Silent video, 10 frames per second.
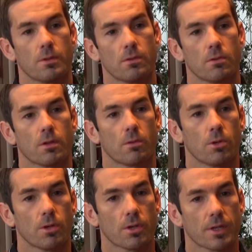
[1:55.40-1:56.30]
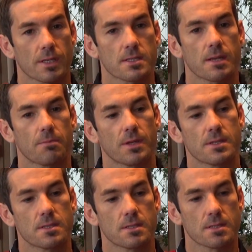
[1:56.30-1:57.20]
We do a lot of work on our set
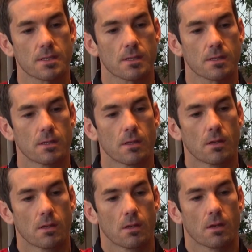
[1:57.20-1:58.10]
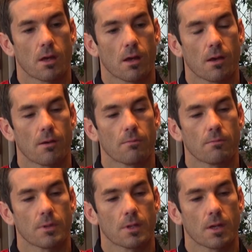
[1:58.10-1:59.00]
pieces and.
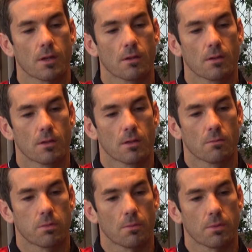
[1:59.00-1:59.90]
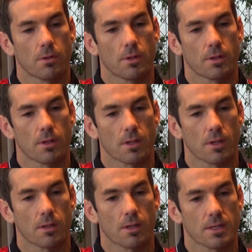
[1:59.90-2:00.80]
Um, you know, Popa and I,
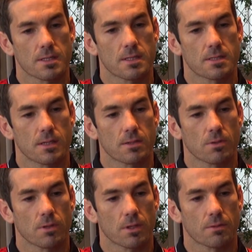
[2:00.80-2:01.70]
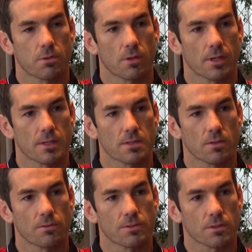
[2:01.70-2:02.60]
I, guess the team, we like to pride ourselves